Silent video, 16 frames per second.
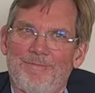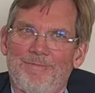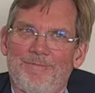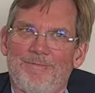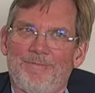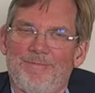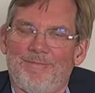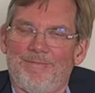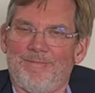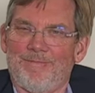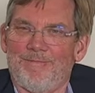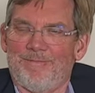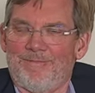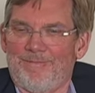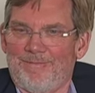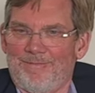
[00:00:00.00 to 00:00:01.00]

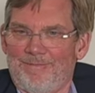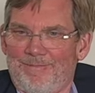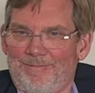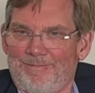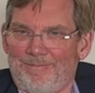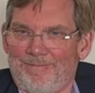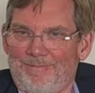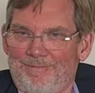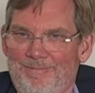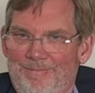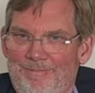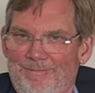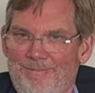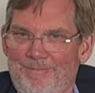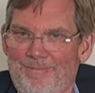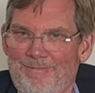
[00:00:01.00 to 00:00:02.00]

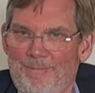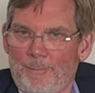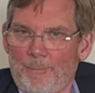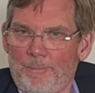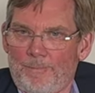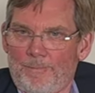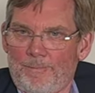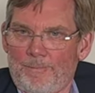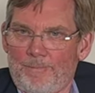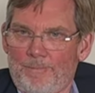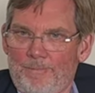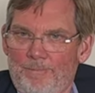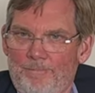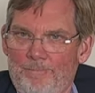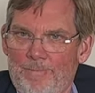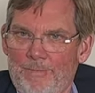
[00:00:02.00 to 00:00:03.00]

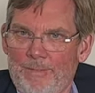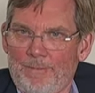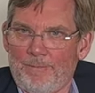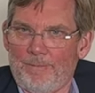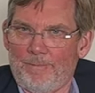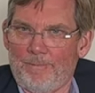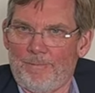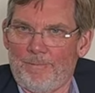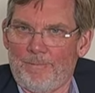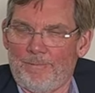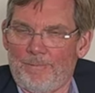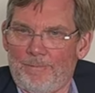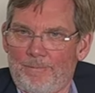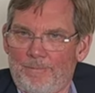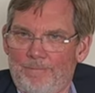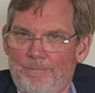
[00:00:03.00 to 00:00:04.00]

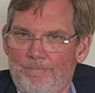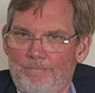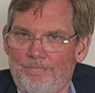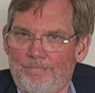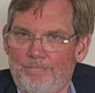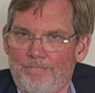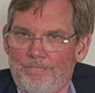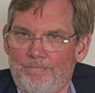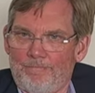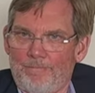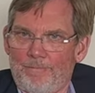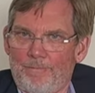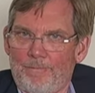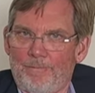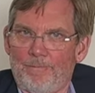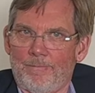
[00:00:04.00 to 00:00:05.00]

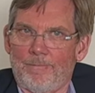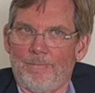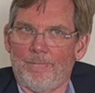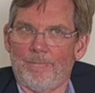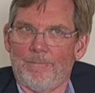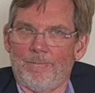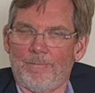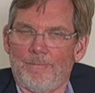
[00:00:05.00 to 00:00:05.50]
The person shown says nothing.